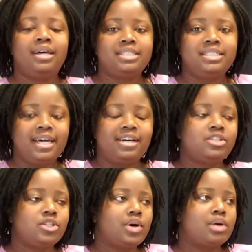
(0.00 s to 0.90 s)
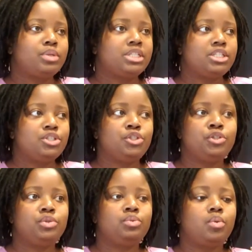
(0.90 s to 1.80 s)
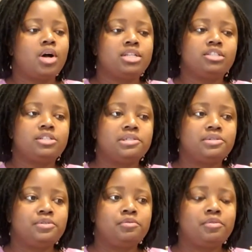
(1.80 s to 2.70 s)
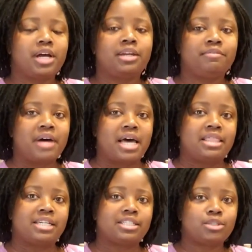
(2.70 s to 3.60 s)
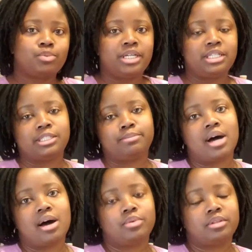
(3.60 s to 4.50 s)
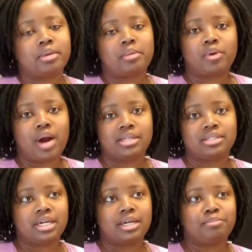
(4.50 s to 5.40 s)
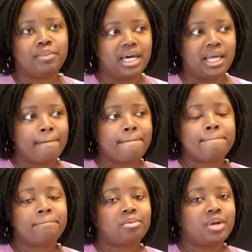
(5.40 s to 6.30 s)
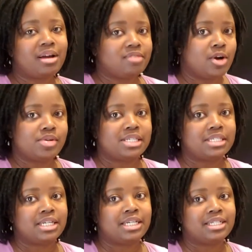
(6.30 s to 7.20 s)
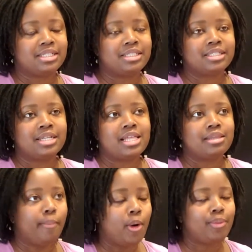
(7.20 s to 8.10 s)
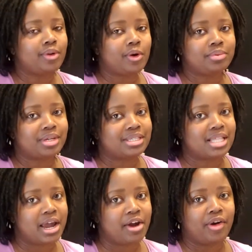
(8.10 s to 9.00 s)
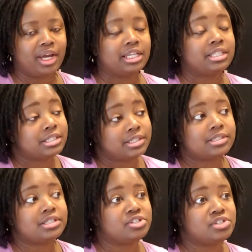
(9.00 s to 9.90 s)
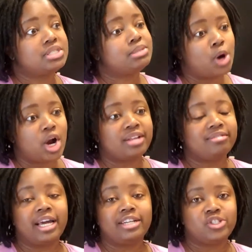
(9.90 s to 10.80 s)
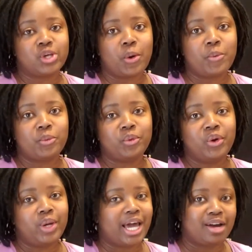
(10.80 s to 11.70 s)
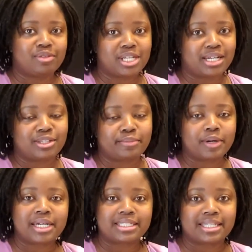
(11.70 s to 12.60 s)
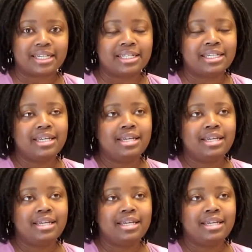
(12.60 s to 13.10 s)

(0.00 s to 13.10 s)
Yeah, so I really do want to kind of find that sweet spot with my pricing, but what I've noticed is the mobile notaries in the area, and this is smart, they don't advertise their pricing.